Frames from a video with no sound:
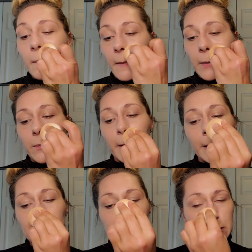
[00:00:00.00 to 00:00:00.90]

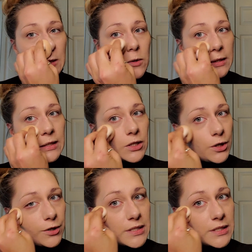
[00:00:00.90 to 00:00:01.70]
everything's soaked into your